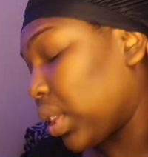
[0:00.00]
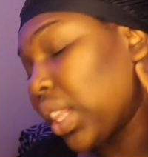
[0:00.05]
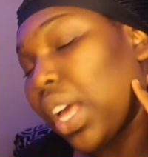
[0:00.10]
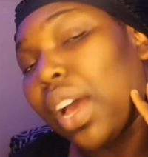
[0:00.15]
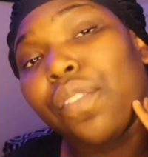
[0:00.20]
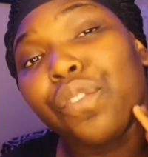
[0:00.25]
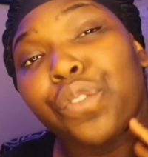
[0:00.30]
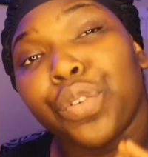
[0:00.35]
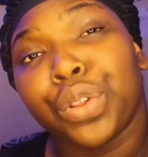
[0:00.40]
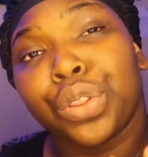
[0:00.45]

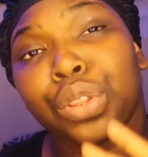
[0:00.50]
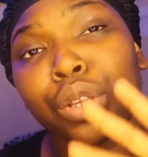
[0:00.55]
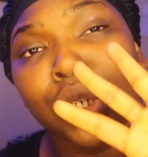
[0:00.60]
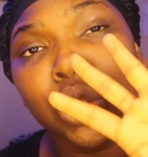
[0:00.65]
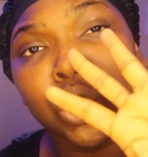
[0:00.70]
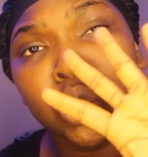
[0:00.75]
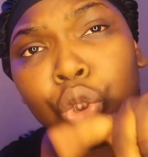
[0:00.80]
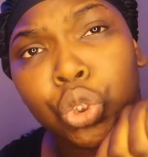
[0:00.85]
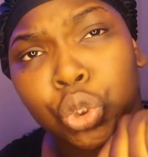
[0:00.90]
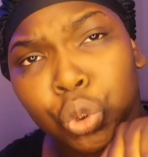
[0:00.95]
without further
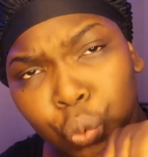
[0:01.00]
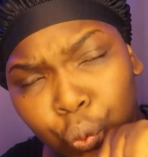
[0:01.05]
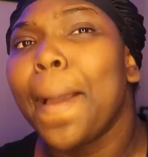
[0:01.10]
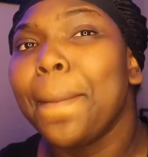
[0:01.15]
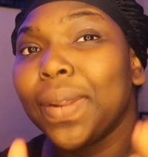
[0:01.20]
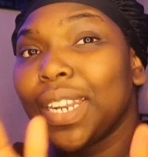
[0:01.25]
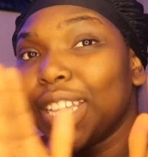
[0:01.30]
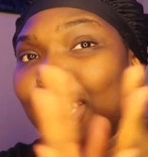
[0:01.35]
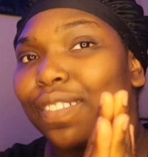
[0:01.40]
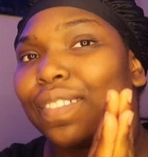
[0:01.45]
ado,
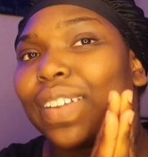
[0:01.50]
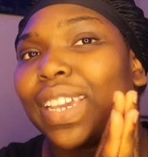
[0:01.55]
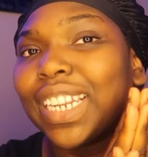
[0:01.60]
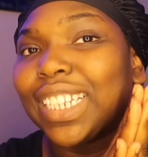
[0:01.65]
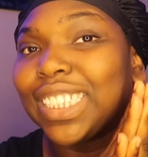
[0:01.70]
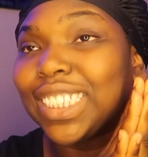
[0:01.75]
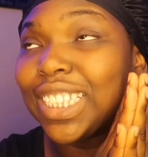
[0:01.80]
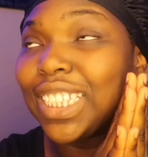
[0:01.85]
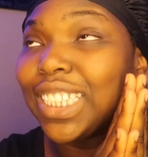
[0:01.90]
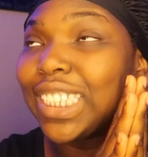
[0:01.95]
I'm gonna get right
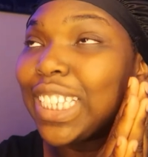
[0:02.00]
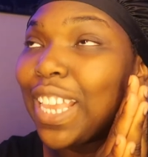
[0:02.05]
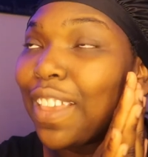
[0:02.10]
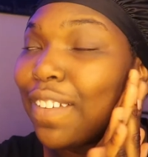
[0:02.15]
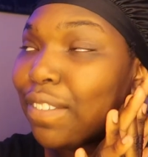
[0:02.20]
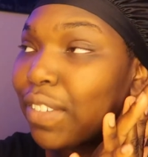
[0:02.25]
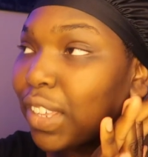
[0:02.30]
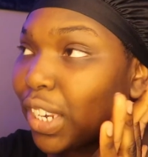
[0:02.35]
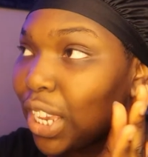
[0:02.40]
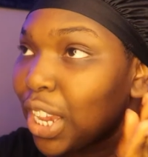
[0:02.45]
into this
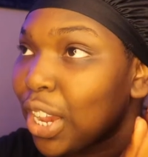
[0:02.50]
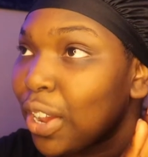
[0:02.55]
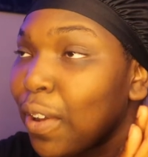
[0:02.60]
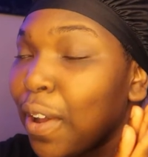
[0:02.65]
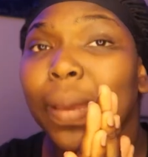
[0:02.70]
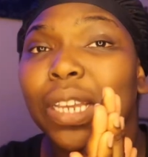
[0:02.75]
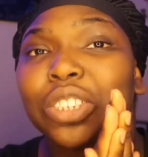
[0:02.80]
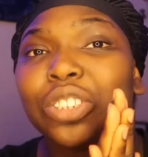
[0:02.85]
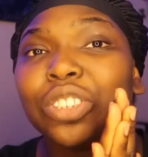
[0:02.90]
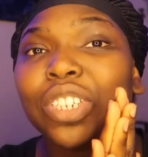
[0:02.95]
video.
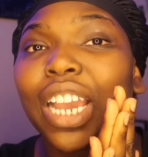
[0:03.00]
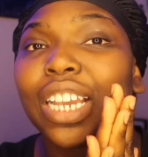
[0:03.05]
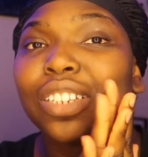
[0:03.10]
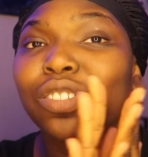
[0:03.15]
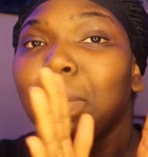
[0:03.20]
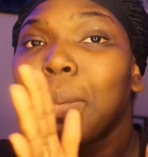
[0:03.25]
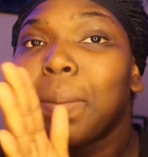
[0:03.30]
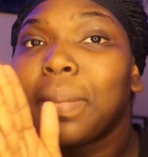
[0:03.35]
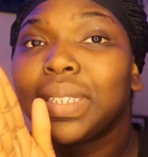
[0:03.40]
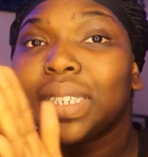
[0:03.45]
Make sure you
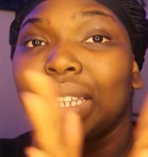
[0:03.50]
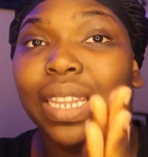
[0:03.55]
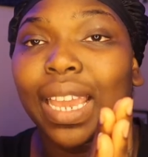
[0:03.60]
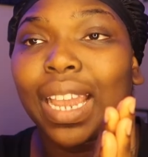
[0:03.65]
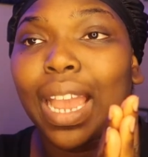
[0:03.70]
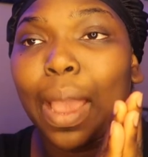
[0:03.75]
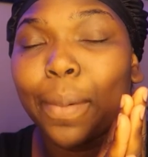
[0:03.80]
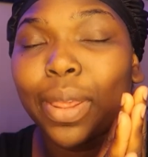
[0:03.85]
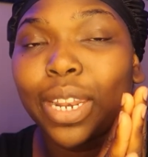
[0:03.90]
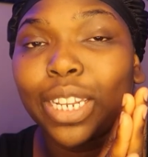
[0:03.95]
guys remember to
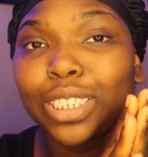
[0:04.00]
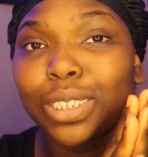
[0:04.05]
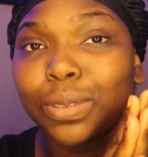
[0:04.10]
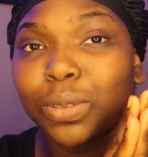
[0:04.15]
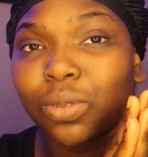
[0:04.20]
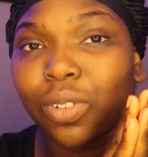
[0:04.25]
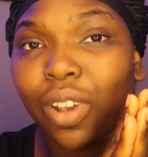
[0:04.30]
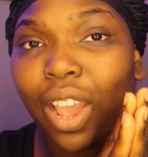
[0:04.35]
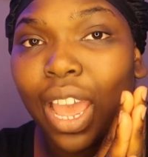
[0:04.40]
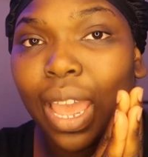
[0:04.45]
like, comment, and
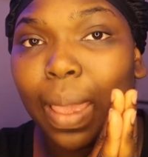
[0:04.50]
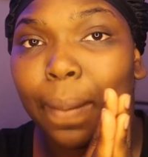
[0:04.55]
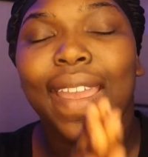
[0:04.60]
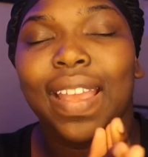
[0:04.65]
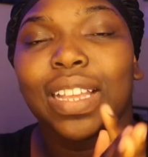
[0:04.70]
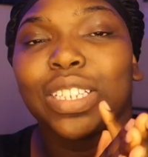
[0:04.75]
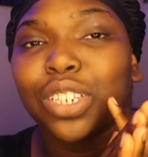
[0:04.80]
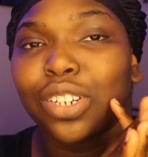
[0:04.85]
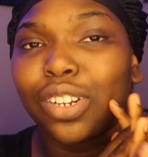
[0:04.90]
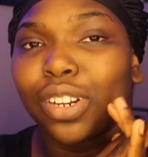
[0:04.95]
subscribe,
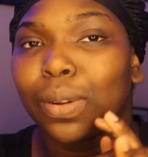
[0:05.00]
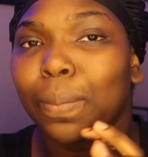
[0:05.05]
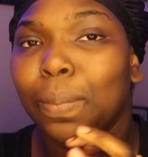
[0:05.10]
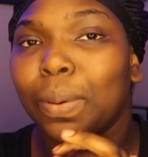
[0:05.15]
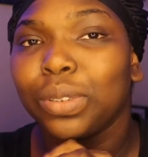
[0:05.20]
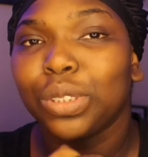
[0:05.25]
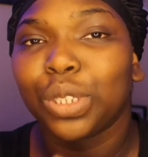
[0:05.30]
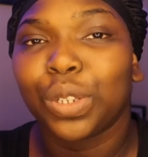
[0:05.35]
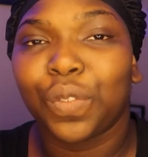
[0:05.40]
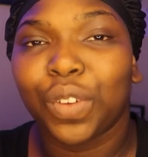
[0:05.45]
and turn on the
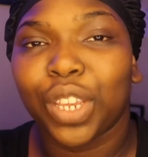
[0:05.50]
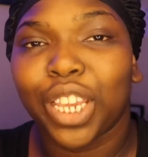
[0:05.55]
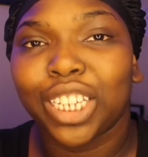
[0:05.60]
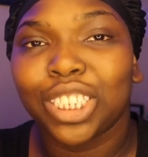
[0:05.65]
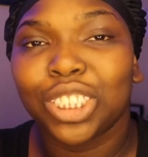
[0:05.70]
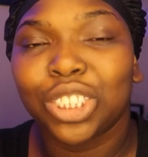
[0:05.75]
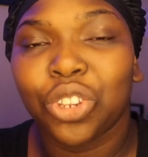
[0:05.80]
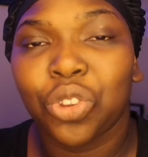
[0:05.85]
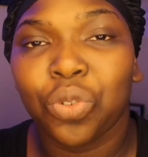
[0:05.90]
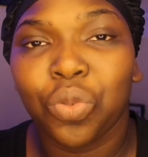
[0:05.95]
post
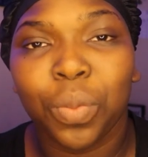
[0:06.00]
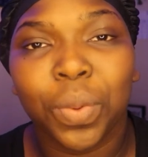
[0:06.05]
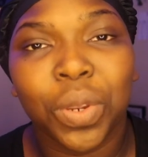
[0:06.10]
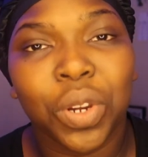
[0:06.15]
notifications so you will